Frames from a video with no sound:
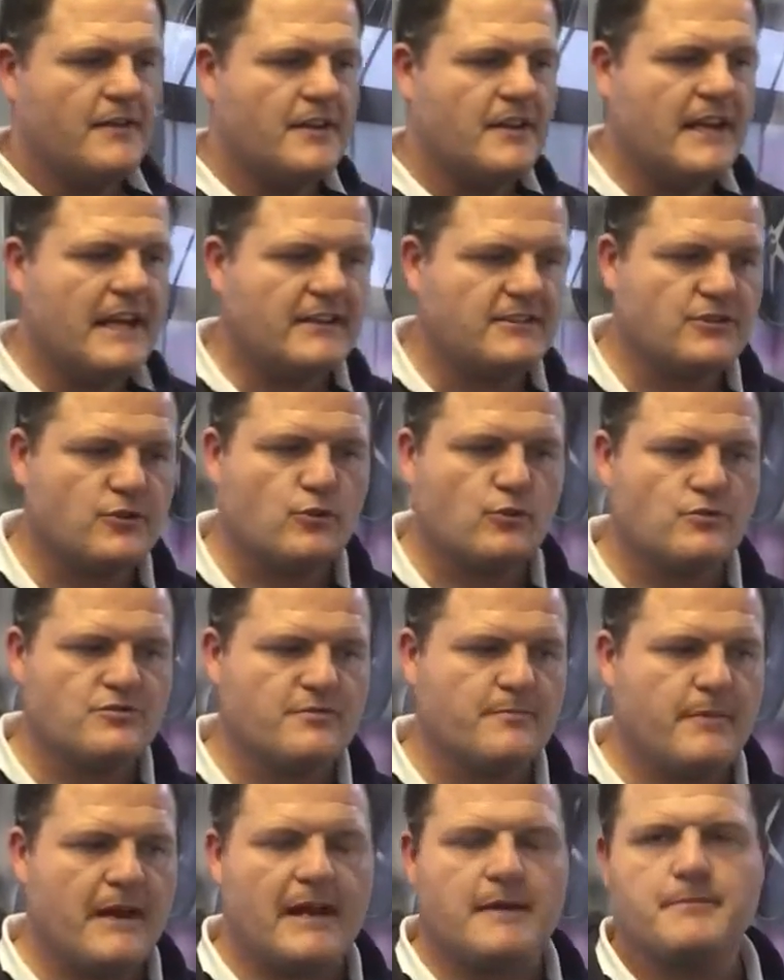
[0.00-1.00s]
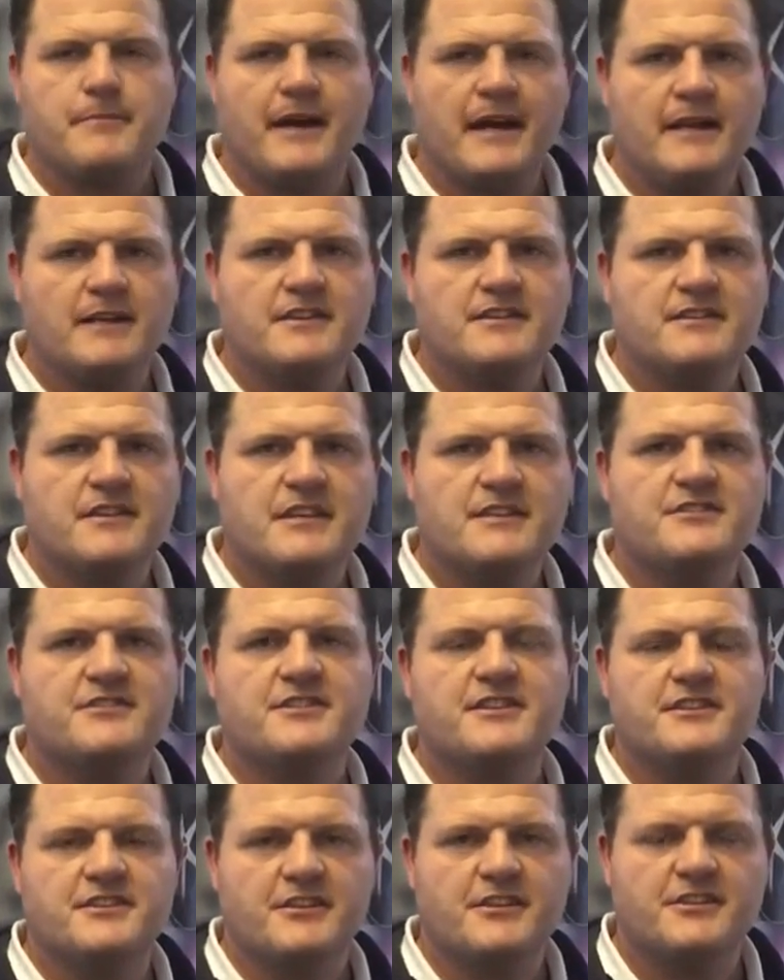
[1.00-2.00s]
The next cause of back pain
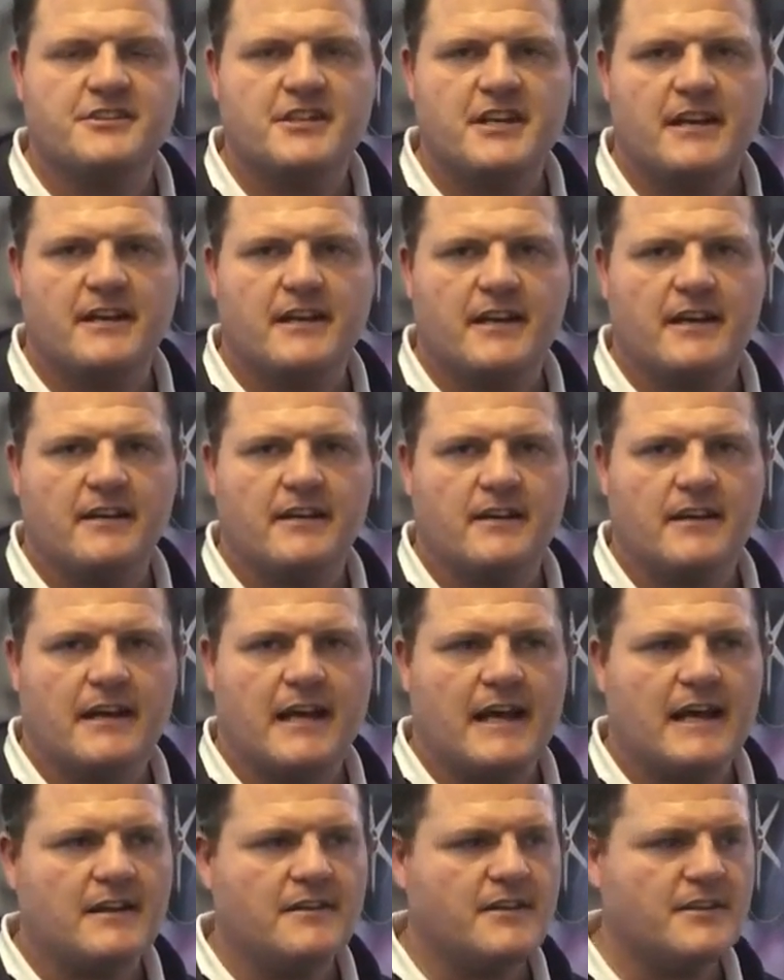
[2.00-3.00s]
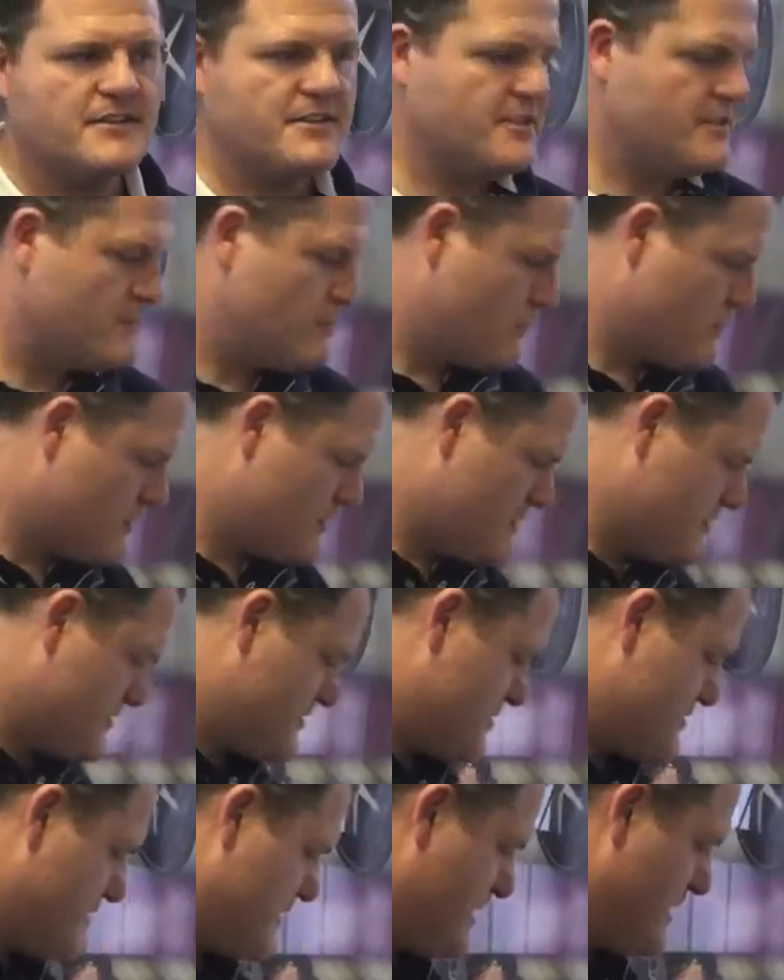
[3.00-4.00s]
is discogenic, and this is
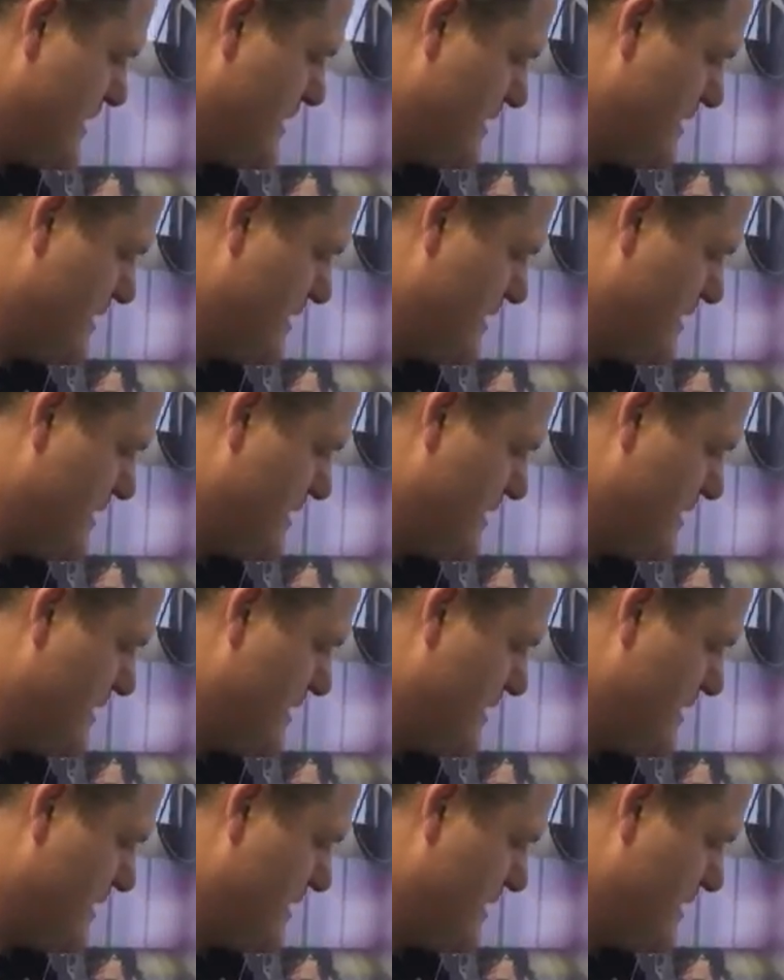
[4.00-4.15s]
what